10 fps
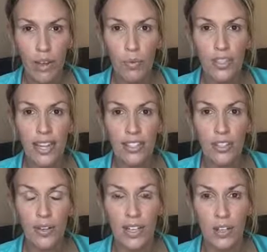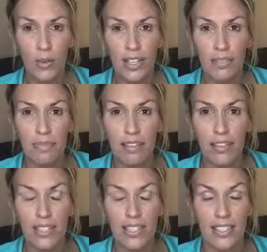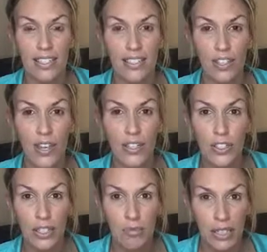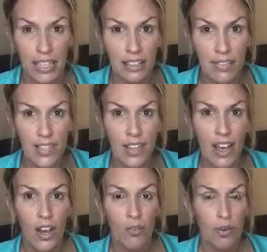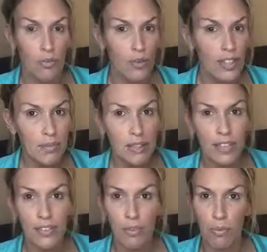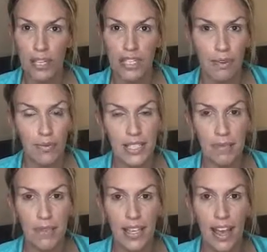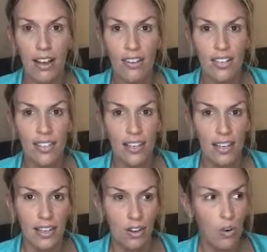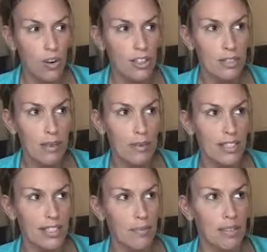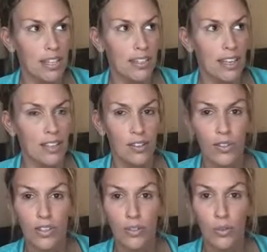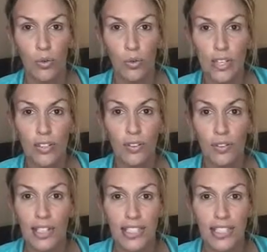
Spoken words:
And what that's doing on a quantum level is it's changing the beliefs, removing the beliefs, replacing them with something else. It's cutting cords, maybe to somebody that used to whistle for